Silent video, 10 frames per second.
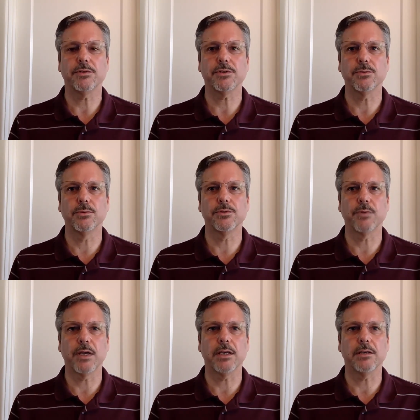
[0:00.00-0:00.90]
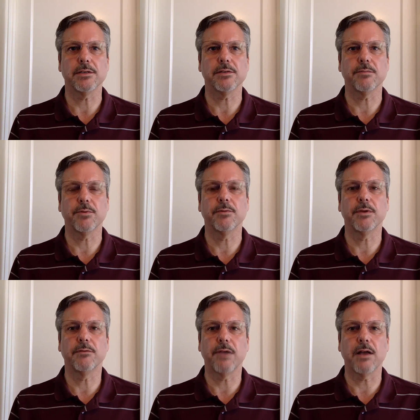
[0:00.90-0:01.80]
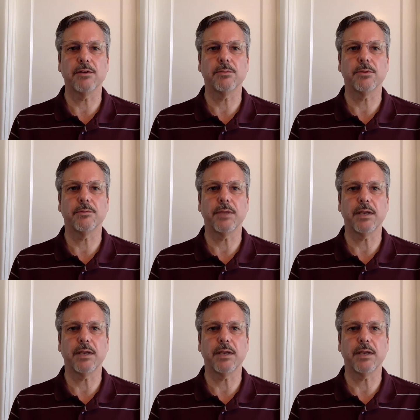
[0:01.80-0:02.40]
school's readiness have proven invaluable,